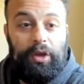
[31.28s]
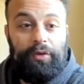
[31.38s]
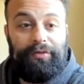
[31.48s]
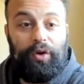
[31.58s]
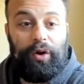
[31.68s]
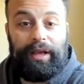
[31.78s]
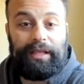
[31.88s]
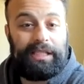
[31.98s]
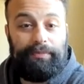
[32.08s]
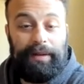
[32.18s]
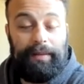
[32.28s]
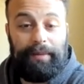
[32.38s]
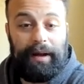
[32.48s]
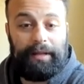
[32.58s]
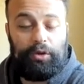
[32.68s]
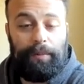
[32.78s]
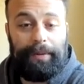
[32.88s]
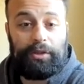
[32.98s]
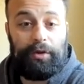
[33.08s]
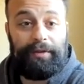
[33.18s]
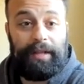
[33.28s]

You've got it split by topics over